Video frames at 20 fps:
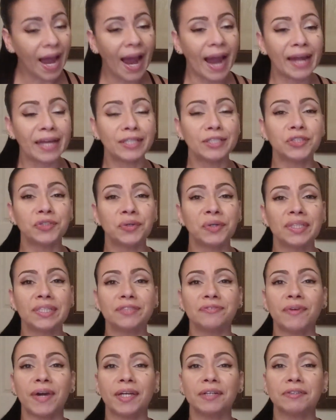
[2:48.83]
I enjoyed
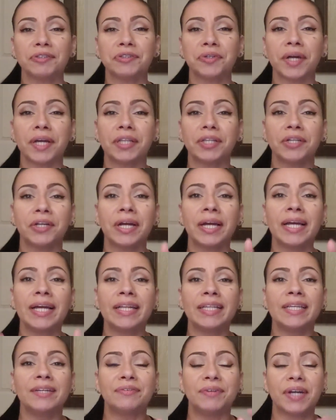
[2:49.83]
this final trailer.
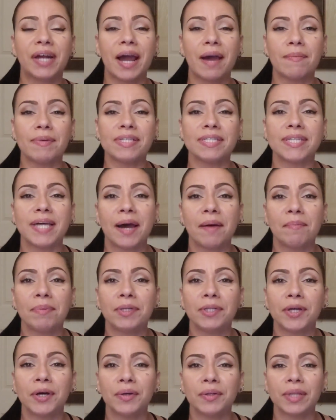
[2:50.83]
Leave your comments down
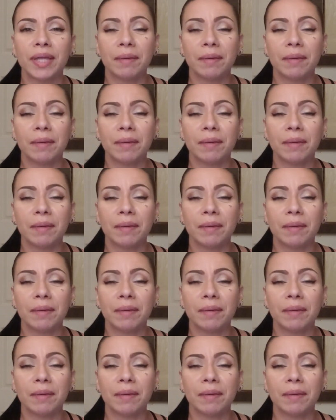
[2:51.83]
below.